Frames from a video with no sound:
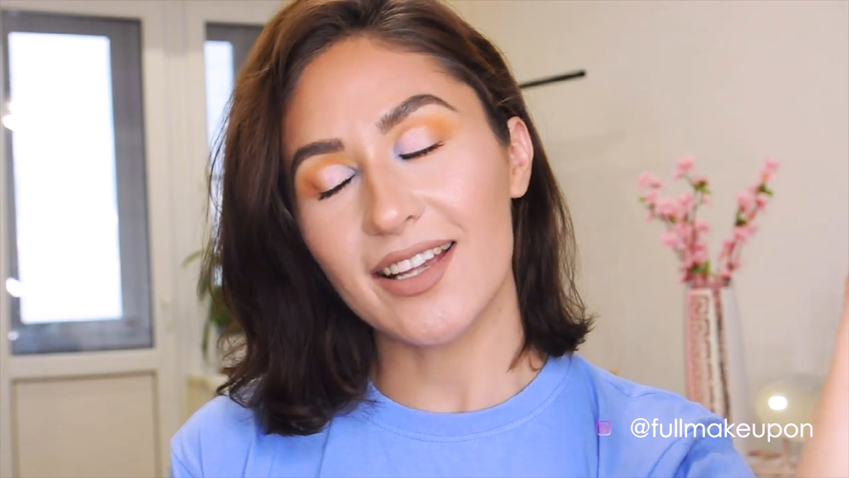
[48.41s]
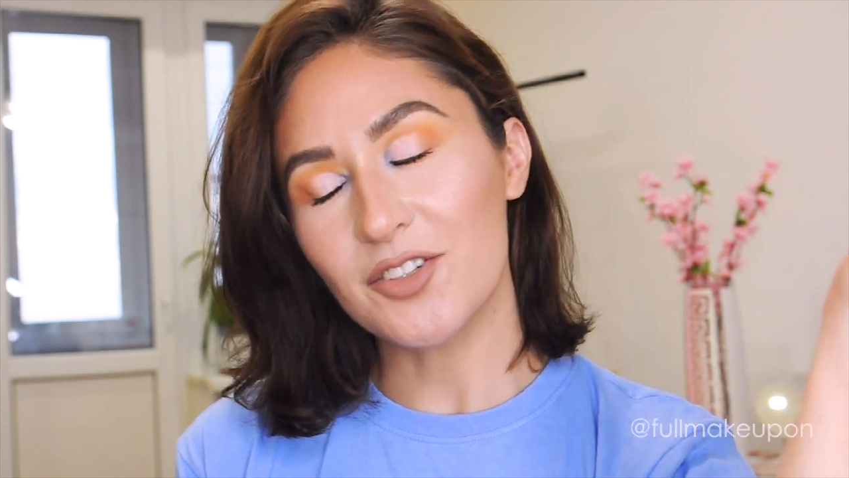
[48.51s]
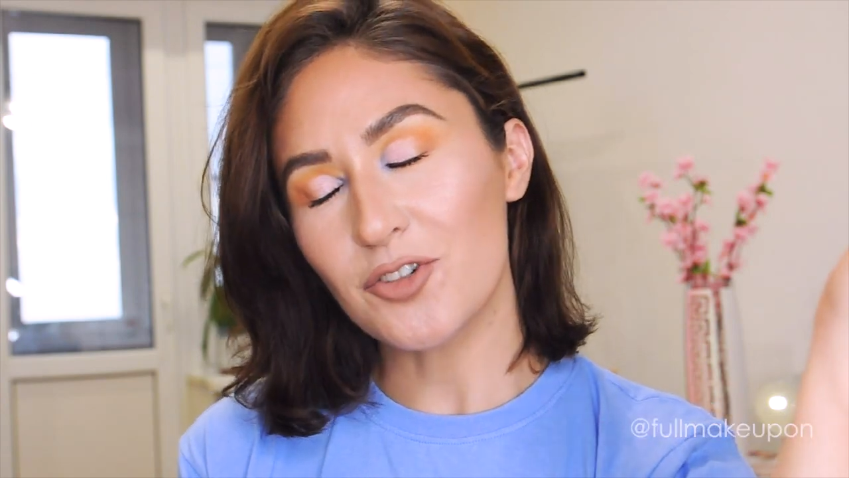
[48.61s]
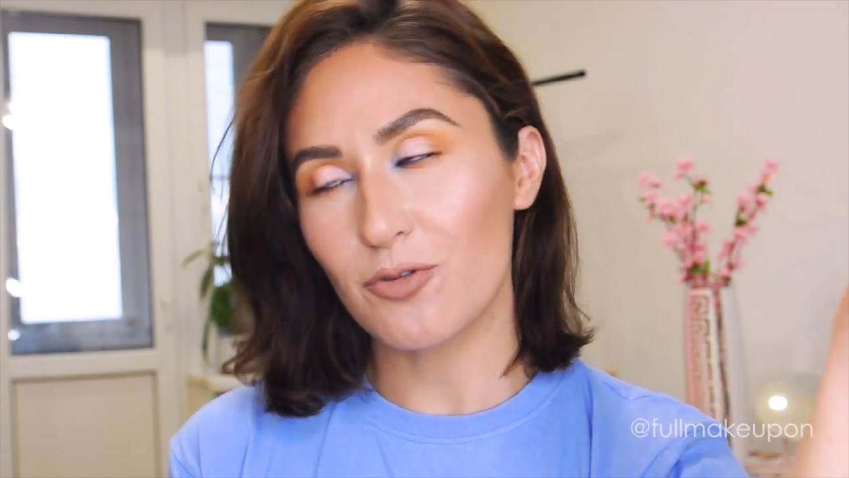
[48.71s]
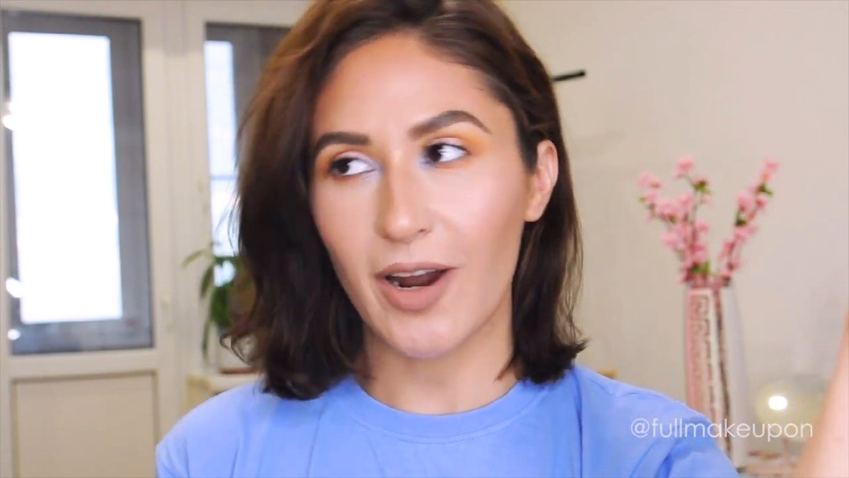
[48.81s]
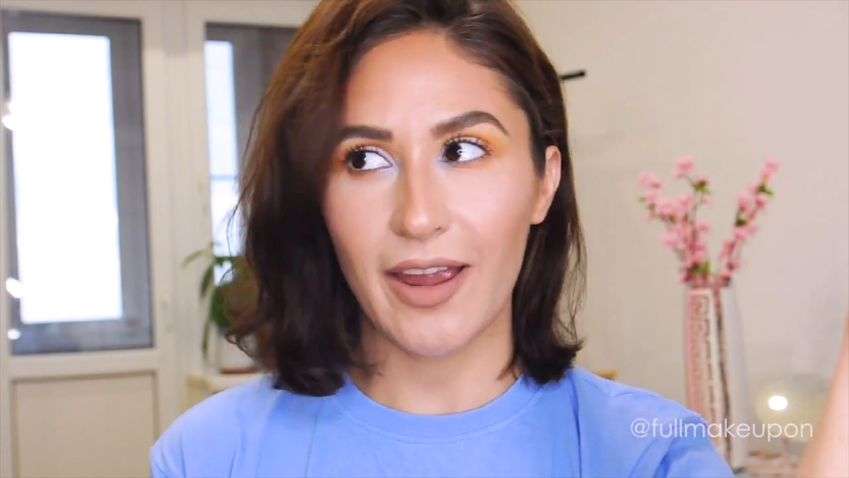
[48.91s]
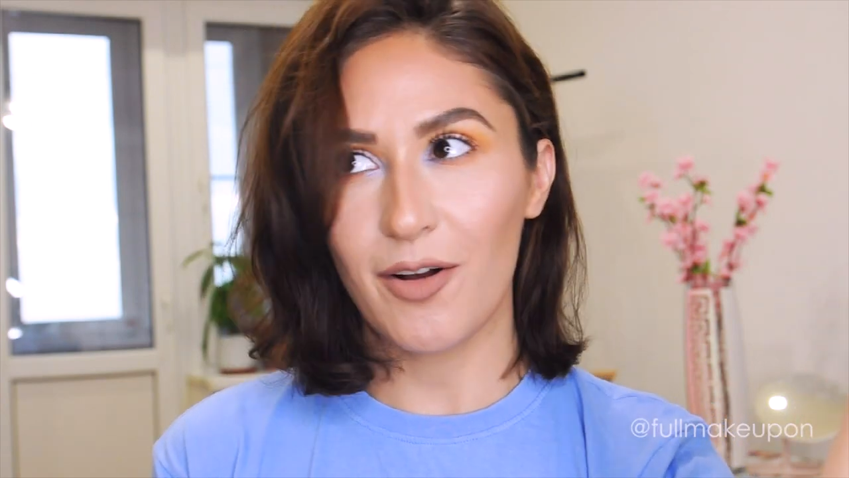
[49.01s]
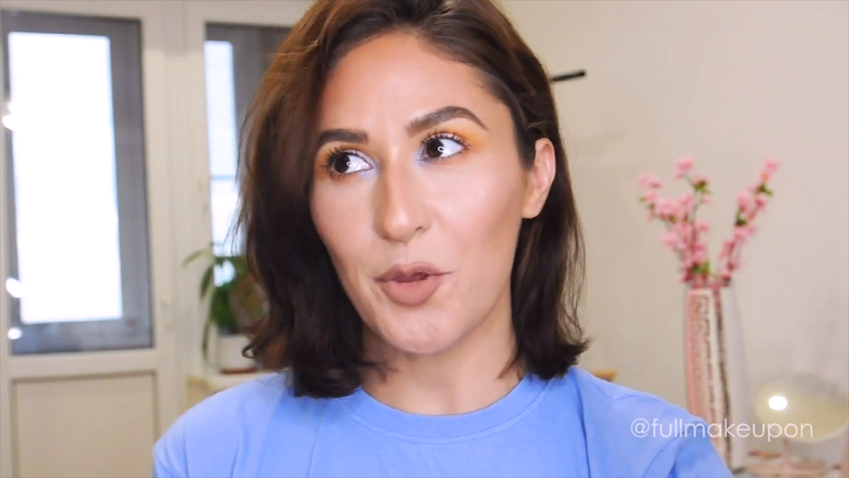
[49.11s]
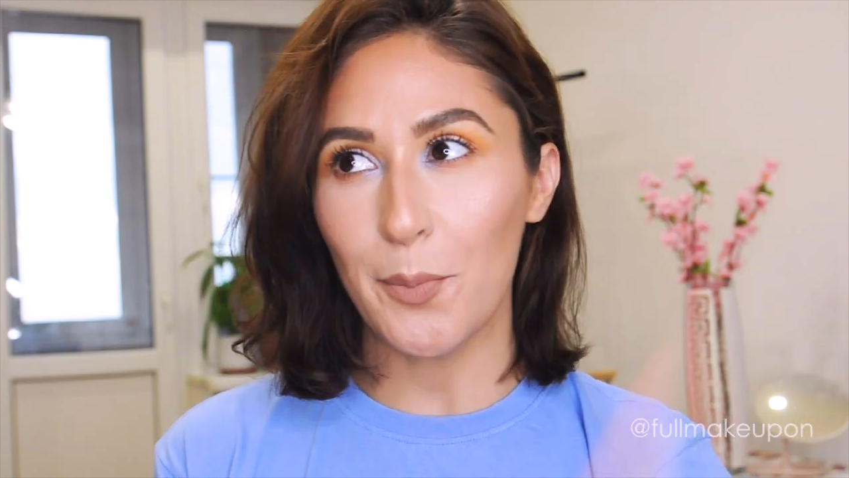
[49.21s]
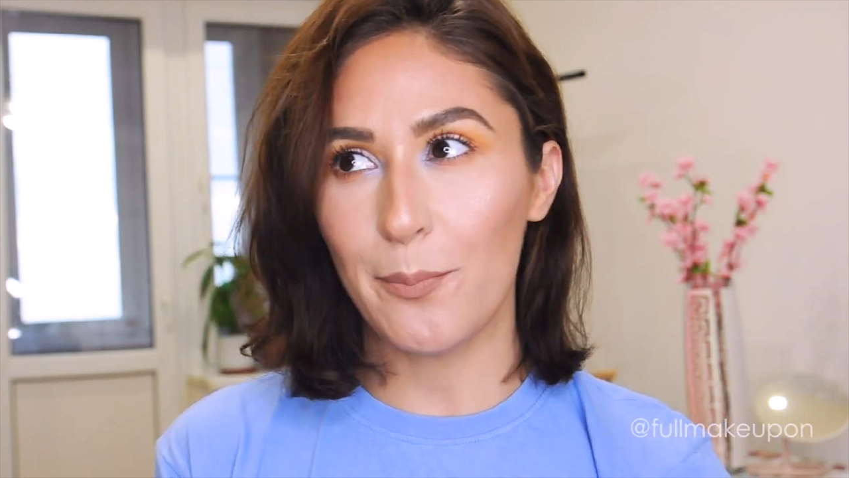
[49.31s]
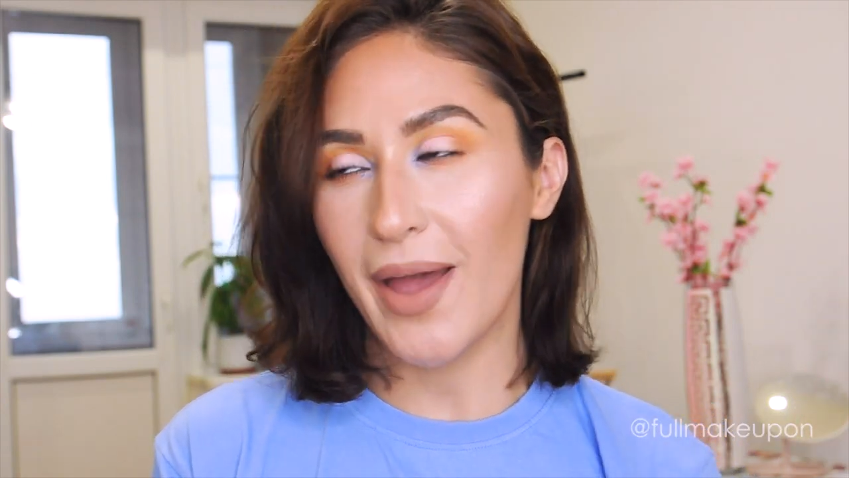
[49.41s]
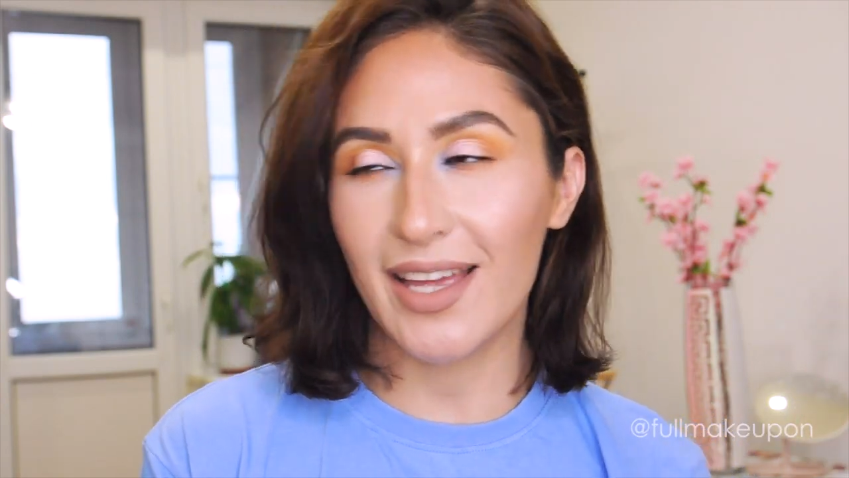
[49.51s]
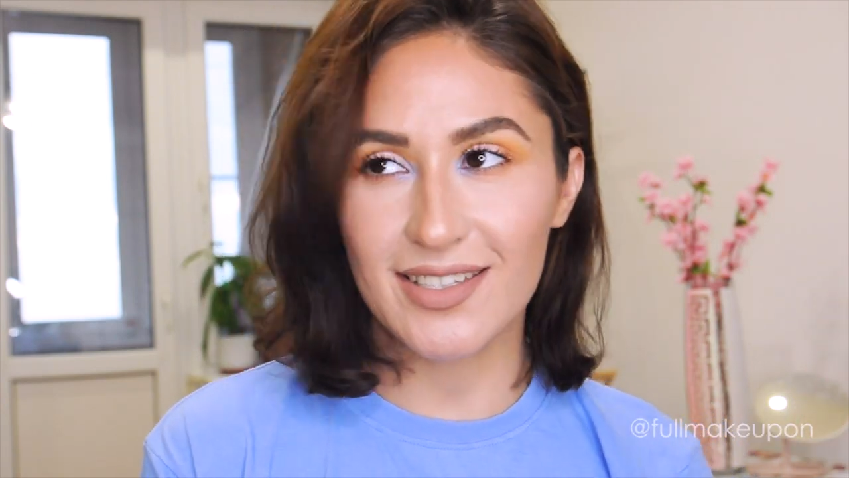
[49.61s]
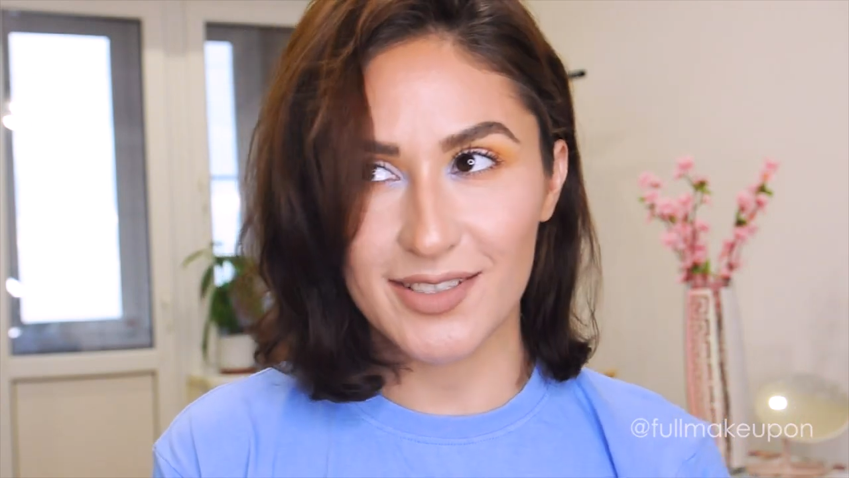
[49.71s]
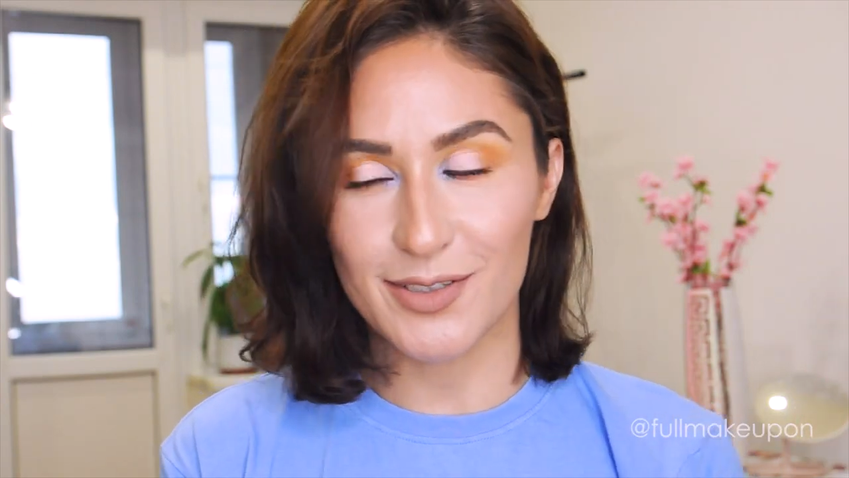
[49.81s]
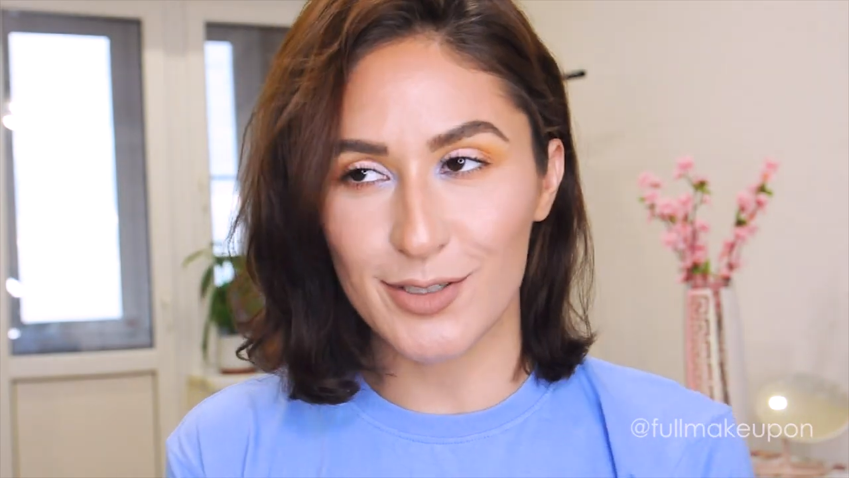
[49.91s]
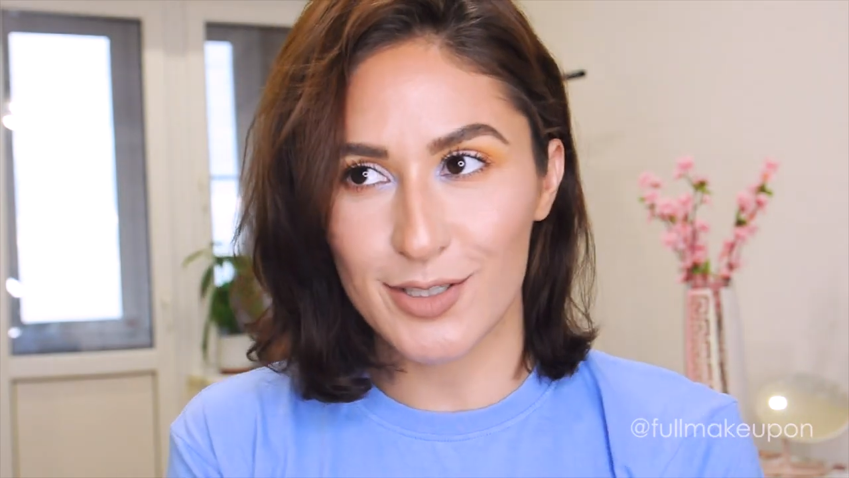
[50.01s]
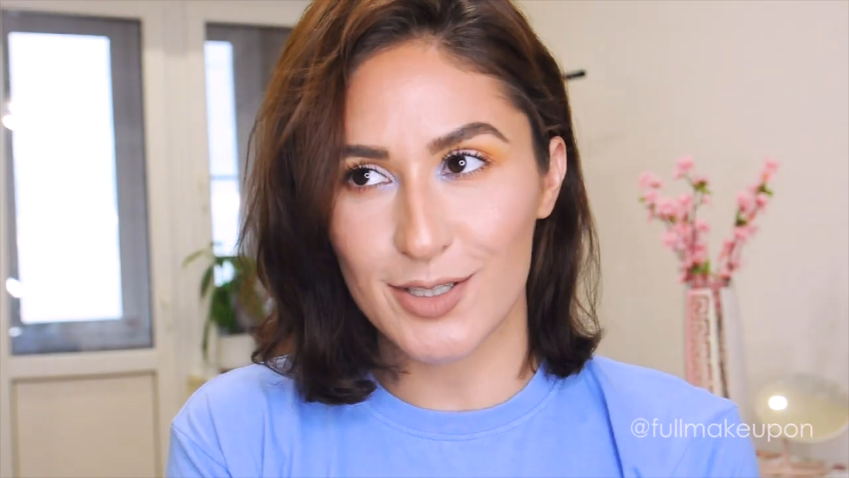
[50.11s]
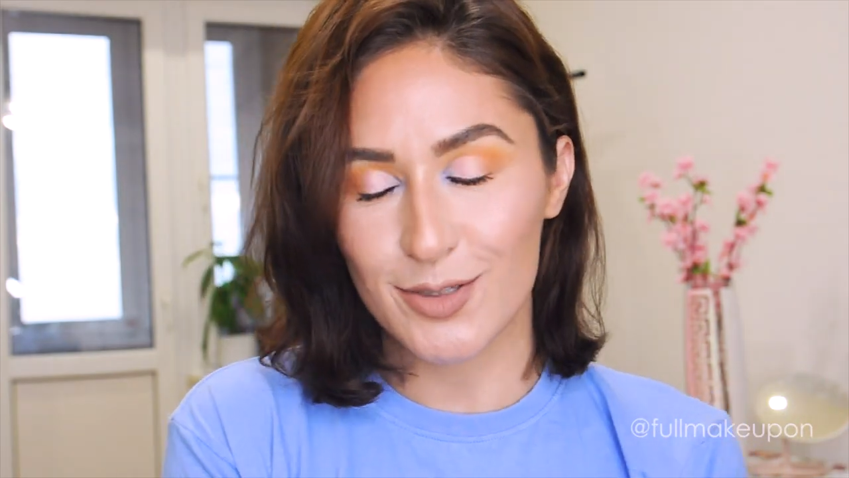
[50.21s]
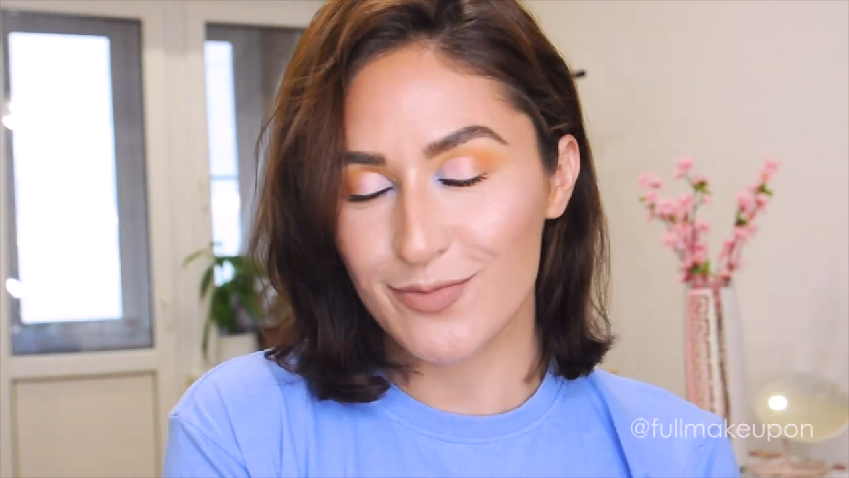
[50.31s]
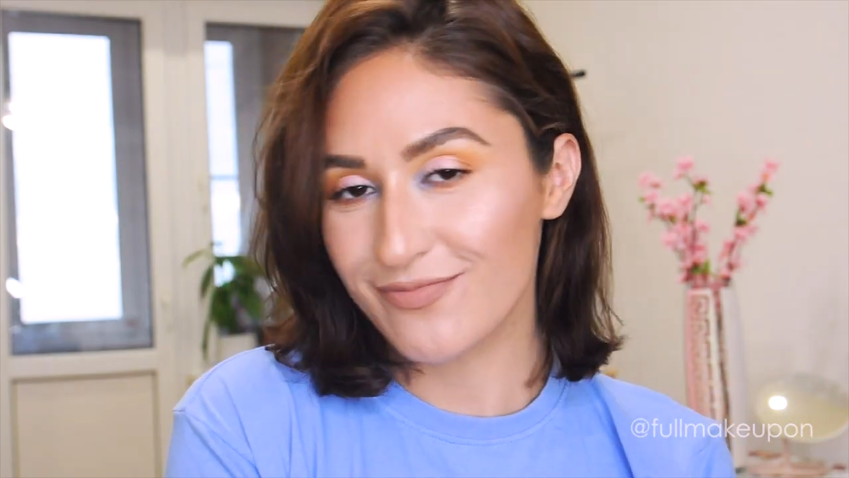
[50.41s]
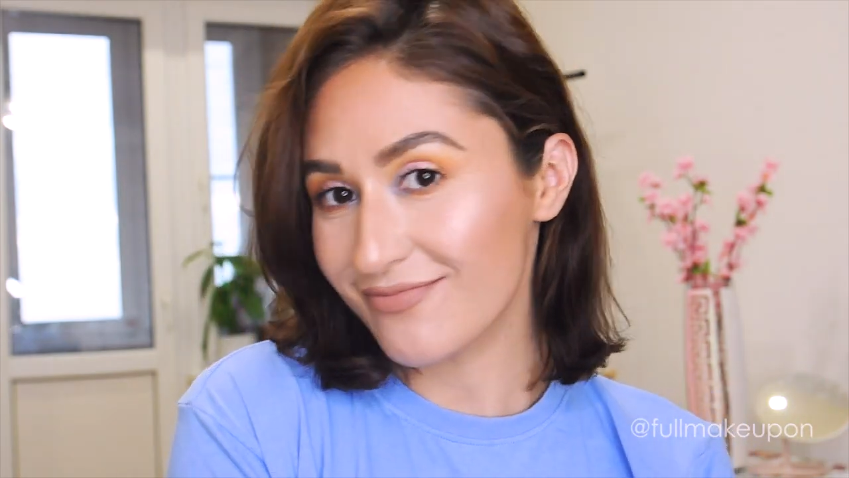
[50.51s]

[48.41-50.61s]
and try all the pencils.